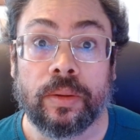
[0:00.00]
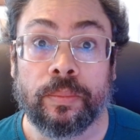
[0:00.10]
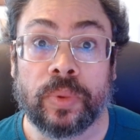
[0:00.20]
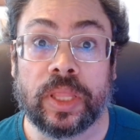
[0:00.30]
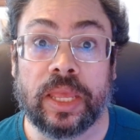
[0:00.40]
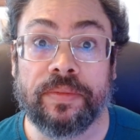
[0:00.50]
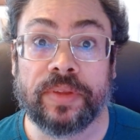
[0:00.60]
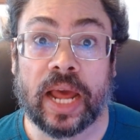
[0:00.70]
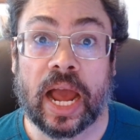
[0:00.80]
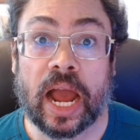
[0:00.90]
believe in
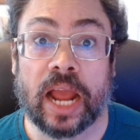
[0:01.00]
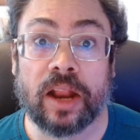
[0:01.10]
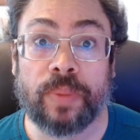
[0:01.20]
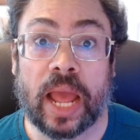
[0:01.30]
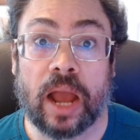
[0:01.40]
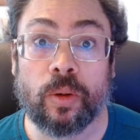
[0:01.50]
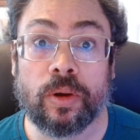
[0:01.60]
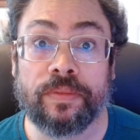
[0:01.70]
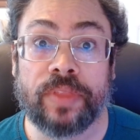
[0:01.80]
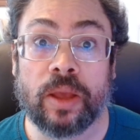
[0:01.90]
a higher power
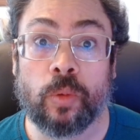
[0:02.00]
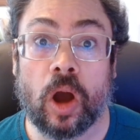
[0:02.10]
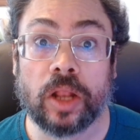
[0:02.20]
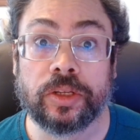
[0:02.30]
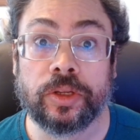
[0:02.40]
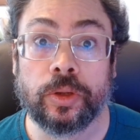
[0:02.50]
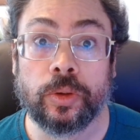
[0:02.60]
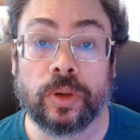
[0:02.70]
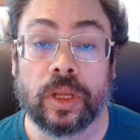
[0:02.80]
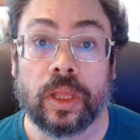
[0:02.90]
if they want
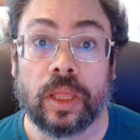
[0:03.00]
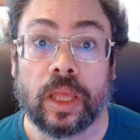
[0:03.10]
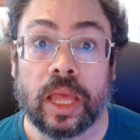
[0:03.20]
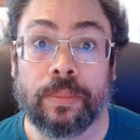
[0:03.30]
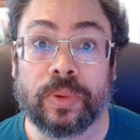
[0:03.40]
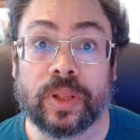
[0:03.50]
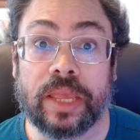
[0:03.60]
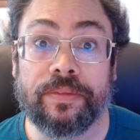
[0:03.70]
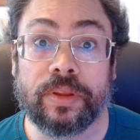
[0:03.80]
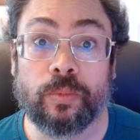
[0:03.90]
to and
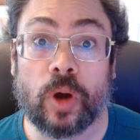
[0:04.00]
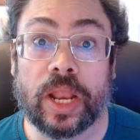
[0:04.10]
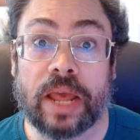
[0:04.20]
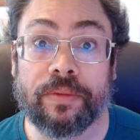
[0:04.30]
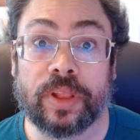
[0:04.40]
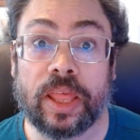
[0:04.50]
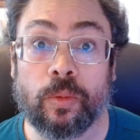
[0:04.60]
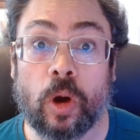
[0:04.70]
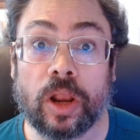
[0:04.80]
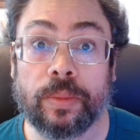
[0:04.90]
believe in whatever they
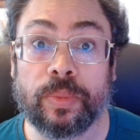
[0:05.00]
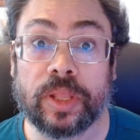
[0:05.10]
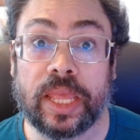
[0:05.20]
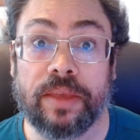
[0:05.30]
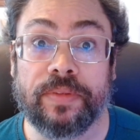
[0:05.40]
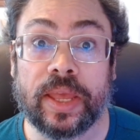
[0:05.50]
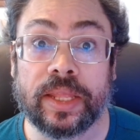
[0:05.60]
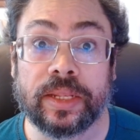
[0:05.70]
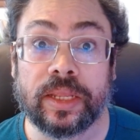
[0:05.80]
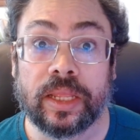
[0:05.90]
want to believe
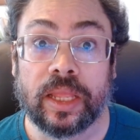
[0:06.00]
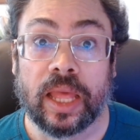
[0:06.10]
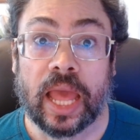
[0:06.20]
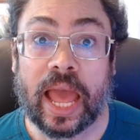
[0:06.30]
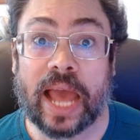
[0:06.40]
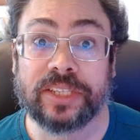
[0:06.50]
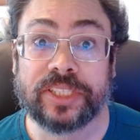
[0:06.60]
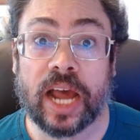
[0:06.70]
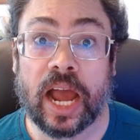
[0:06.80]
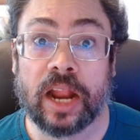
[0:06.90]
in as a
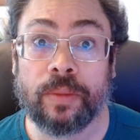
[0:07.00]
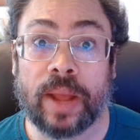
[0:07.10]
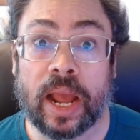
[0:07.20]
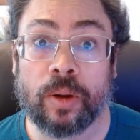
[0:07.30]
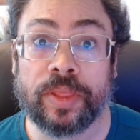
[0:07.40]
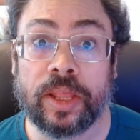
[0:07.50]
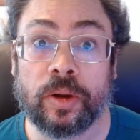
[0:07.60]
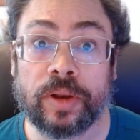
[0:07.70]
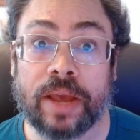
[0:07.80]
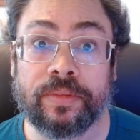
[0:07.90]
higher power. They
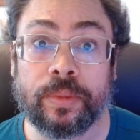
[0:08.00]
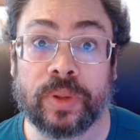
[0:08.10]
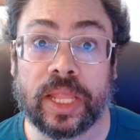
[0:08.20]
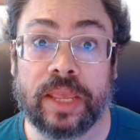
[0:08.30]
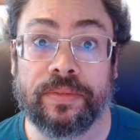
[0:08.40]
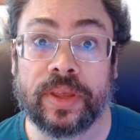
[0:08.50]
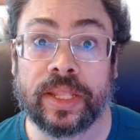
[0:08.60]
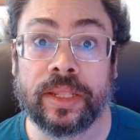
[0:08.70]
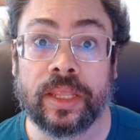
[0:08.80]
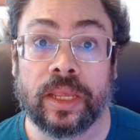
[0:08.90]
don't have to believe
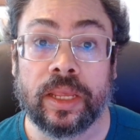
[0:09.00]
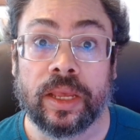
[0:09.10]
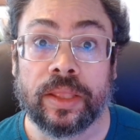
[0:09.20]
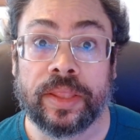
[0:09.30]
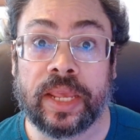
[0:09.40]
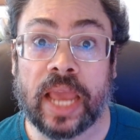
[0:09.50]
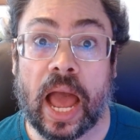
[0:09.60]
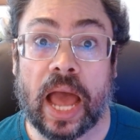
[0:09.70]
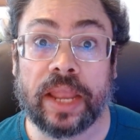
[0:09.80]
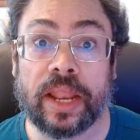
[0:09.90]
in the
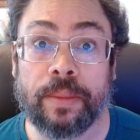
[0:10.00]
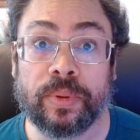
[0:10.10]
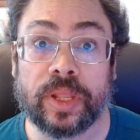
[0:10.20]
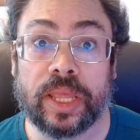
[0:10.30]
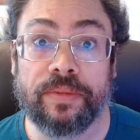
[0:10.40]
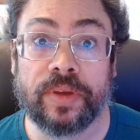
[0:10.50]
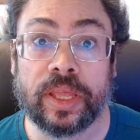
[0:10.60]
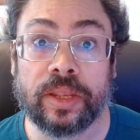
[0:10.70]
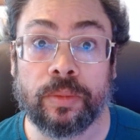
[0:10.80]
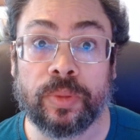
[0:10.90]
God I believe
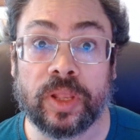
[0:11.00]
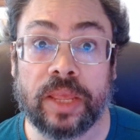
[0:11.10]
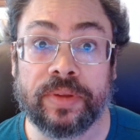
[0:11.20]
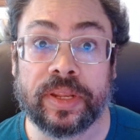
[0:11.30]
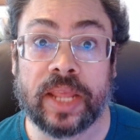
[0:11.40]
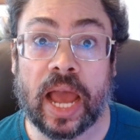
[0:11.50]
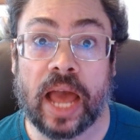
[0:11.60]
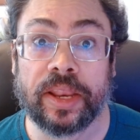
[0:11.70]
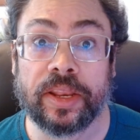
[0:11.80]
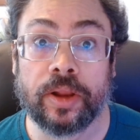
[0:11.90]
in or believe in
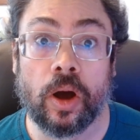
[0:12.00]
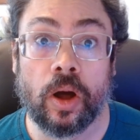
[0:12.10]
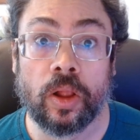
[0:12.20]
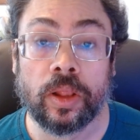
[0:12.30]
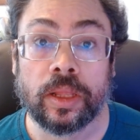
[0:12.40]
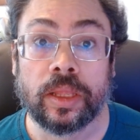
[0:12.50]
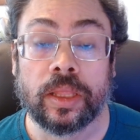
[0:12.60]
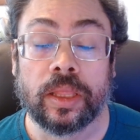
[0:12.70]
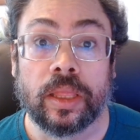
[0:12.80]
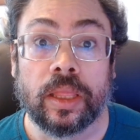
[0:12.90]
God at all.
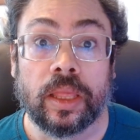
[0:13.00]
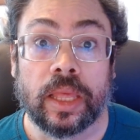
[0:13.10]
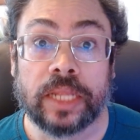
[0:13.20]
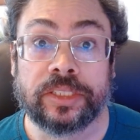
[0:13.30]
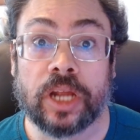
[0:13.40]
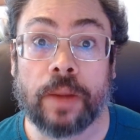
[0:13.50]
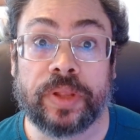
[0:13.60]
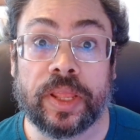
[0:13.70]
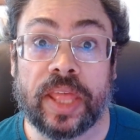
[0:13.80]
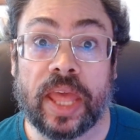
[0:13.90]
It's up to
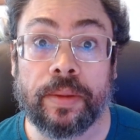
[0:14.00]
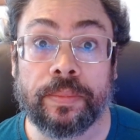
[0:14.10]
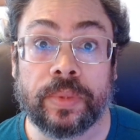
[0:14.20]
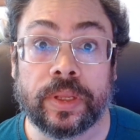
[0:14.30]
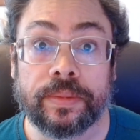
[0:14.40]
them.